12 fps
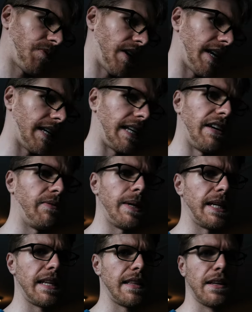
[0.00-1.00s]
They didn't give
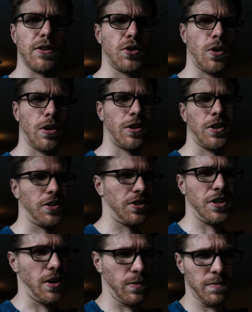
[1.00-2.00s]
me anything stronger
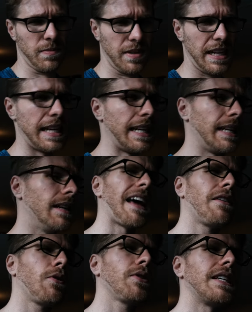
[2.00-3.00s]
because you don't need it.
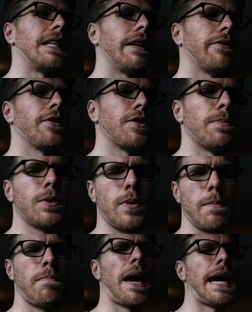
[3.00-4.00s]
I don't know what the difference
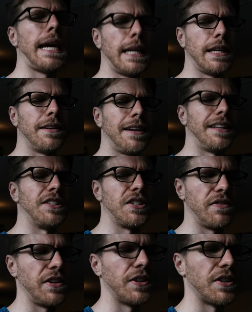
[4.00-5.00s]
between pain and
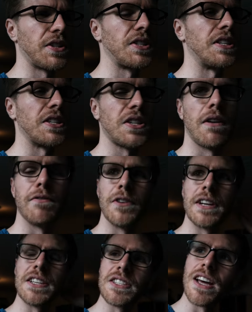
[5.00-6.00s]
severe
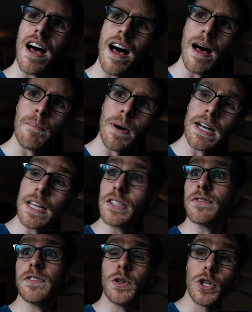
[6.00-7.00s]
discomfort is, but it
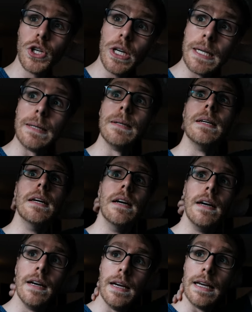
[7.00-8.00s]
doesn't feel good
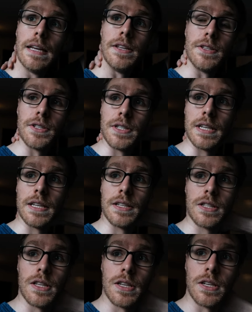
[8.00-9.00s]

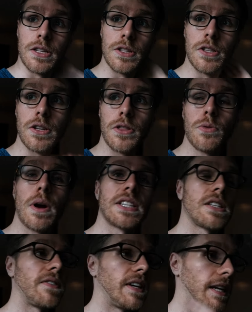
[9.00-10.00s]
is the
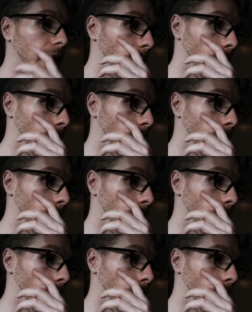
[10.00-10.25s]
thrust of it.